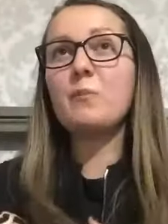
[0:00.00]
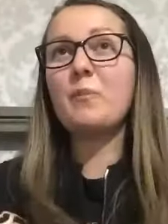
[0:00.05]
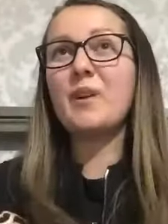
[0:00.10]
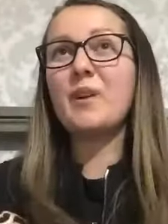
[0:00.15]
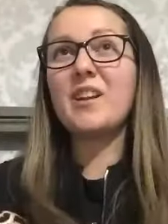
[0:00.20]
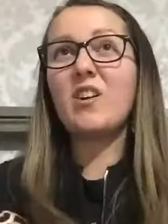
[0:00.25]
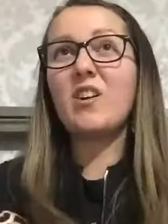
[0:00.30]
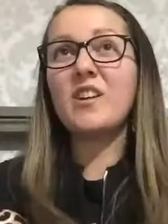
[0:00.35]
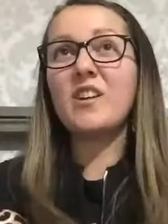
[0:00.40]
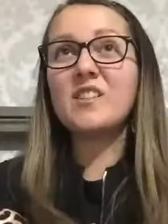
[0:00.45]

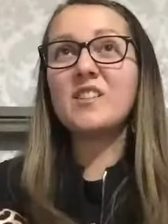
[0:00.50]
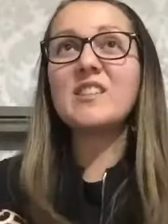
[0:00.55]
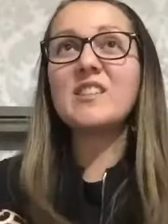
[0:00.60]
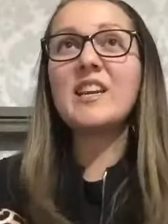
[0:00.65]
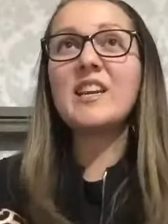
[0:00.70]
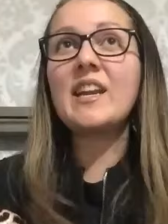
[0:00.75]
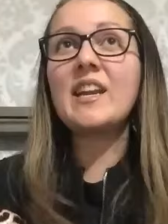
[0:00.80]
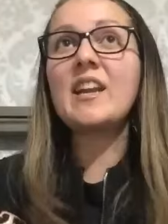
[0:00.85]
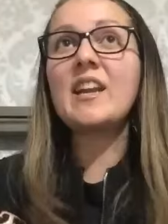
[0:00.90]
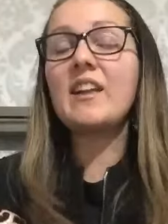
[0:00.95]
But
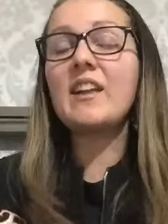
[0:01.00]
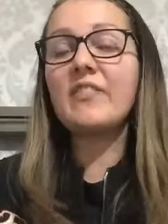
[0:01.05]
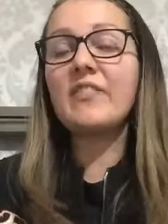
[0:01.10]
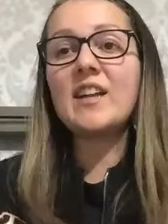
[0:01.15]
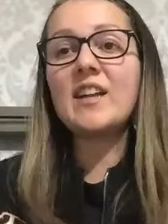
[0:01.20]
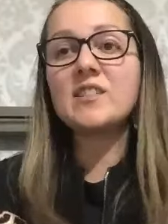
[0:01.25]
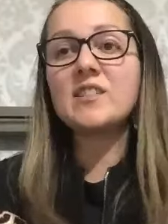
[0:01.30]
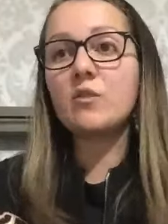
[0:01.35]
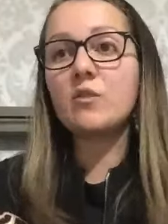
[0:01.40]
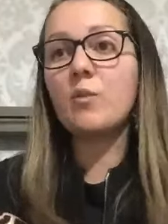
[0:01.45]
honestly,
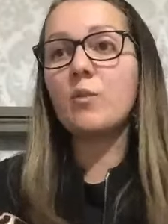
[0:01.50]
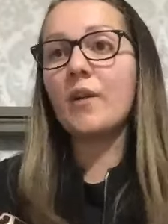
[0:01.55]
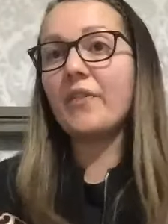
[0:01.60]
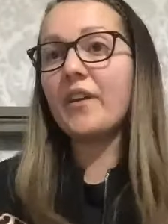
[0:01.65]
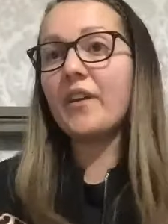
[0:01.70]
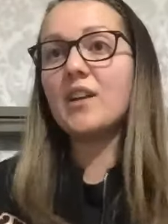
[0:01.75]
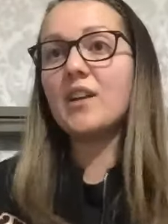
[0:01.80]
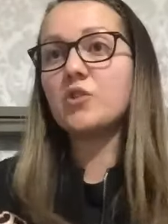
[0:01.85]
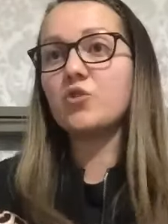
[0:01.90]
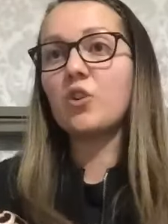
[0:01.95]
that's the one
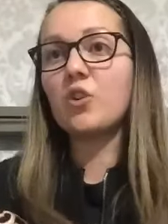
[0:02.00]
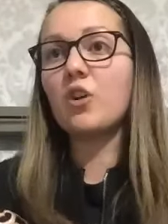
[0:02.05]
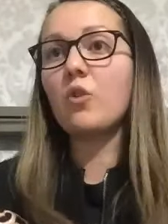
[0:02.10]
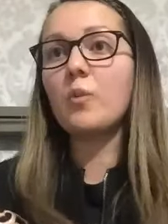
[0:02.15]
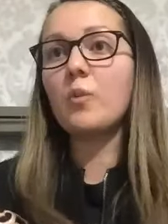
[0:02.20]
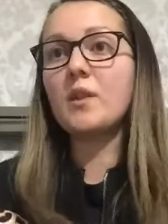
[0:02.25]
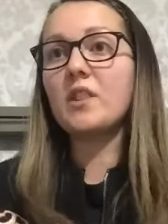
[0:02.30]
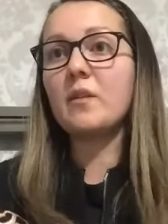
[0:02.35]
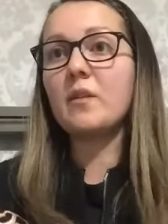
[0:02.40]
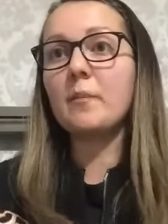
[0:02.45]
thing I struggle
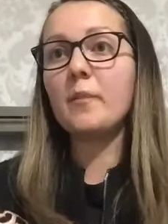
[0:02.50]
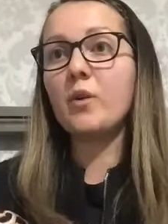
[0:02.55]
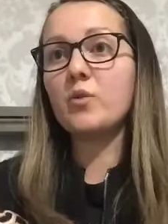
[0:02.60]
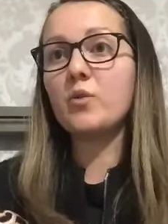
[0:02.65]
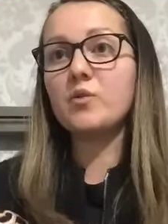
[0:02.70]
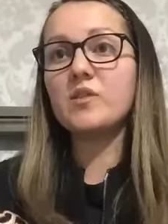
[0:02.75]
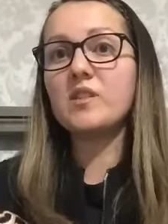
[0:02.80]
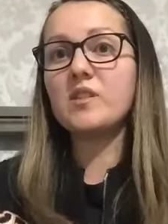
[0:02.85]
with the most